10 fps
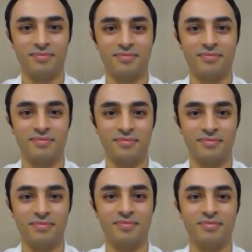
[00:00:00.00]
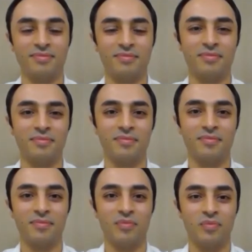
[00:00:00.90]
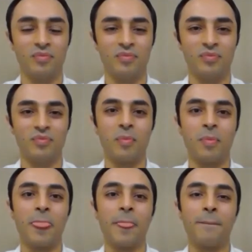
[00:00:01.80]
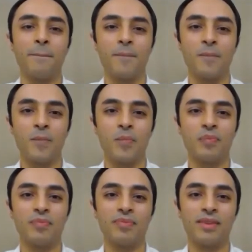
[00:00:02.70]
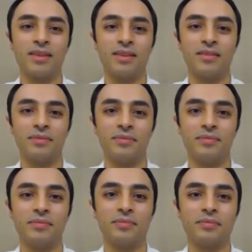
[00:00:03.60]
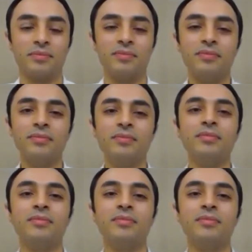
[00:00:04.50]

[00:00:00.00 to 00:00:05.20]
(not speaking)